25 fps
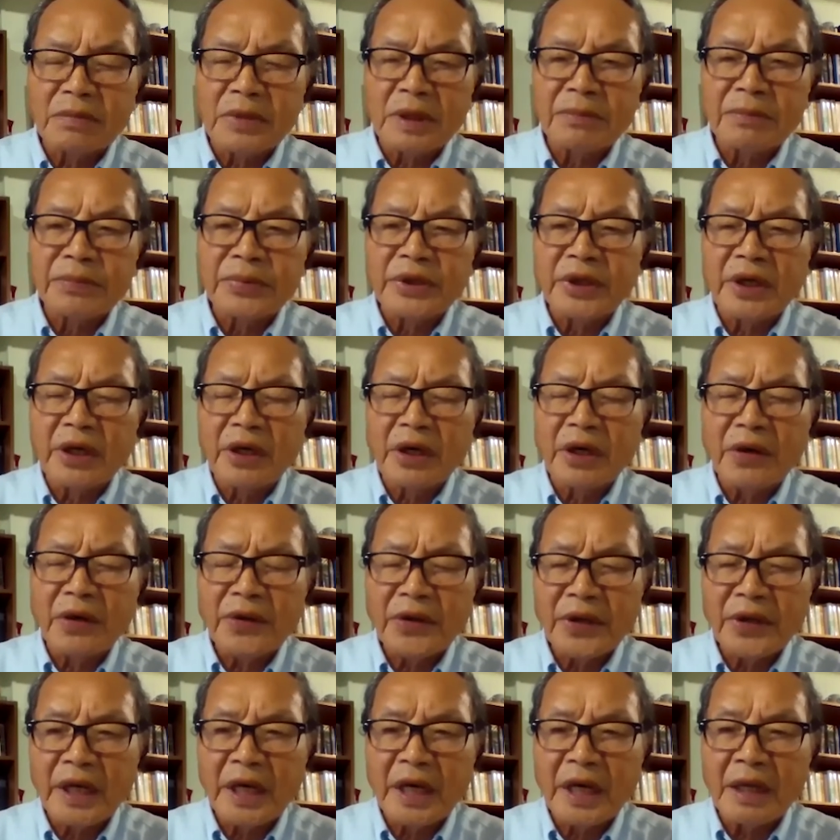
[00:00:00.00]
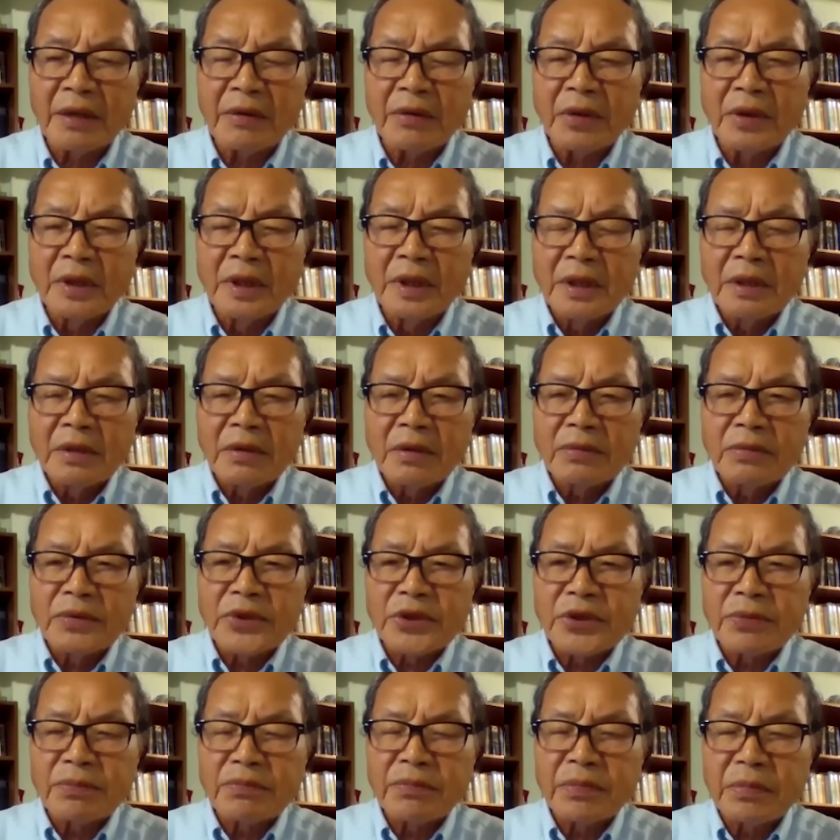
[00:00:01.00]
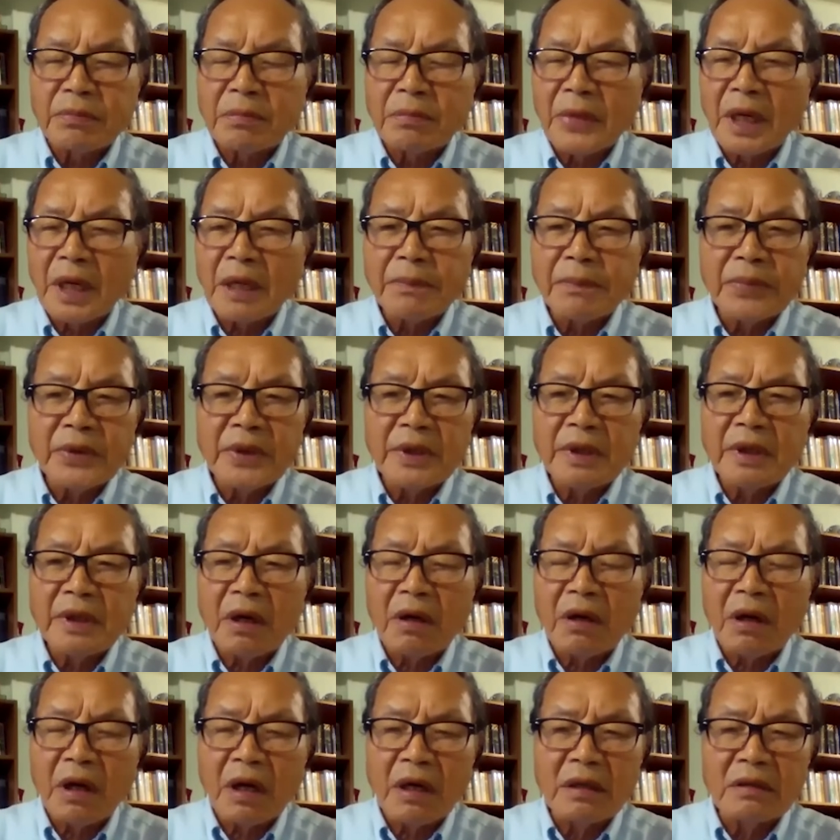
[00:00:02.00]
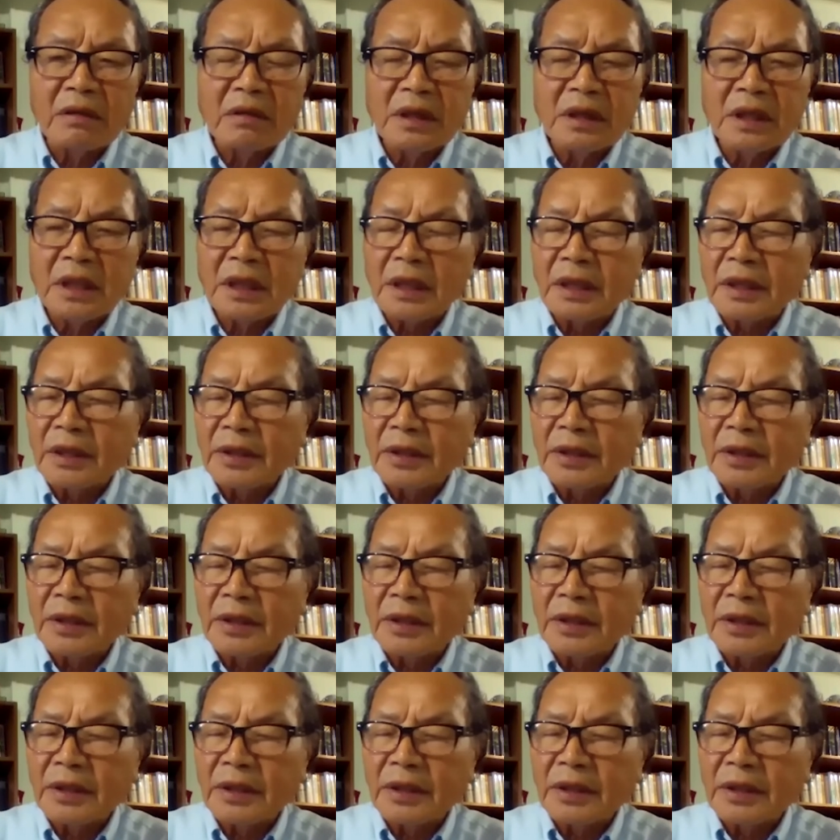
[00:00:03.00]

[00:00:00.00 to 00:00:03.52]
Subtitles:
but beyond that, which might be on